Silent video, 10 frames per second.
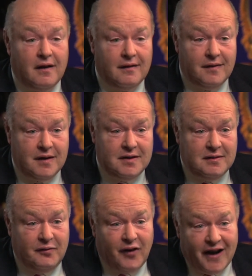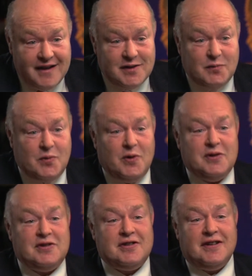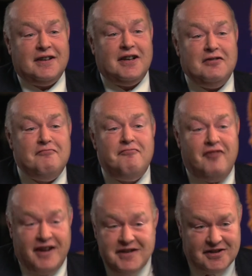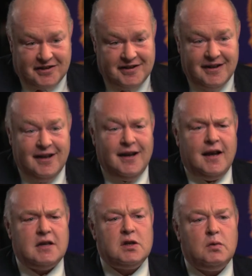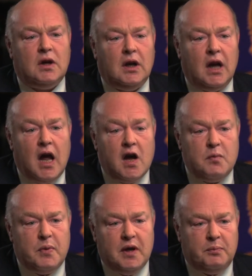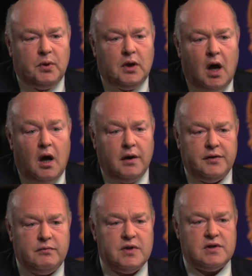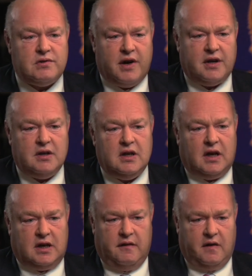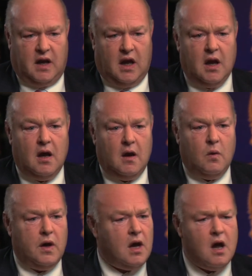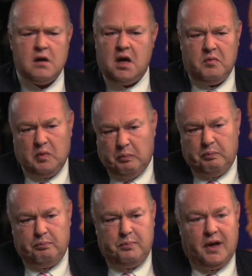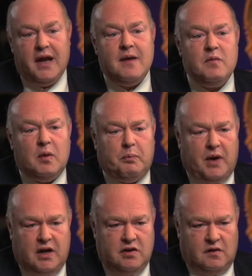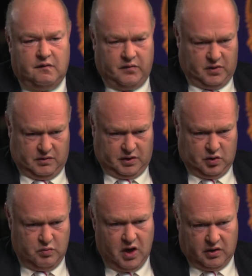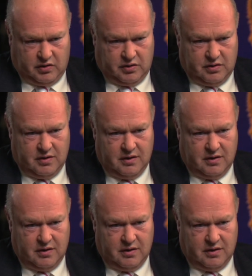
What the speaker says: The device was invented to allow people unrestricted activity. We can't come and blame the patient for doing too much.